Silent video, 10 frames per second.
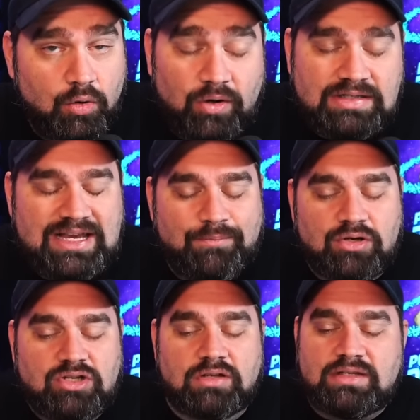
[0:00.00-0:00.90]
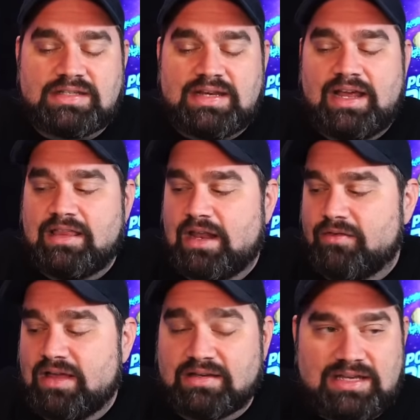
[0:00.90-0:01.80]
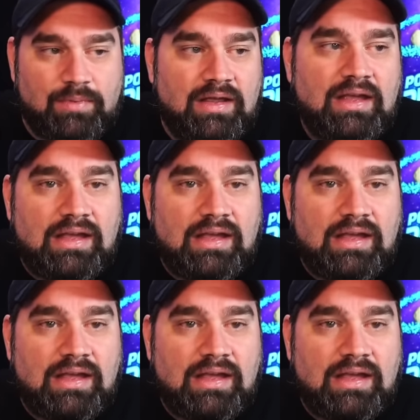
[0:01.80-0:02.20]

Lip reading: Once Amber took the stand, then everything else happened.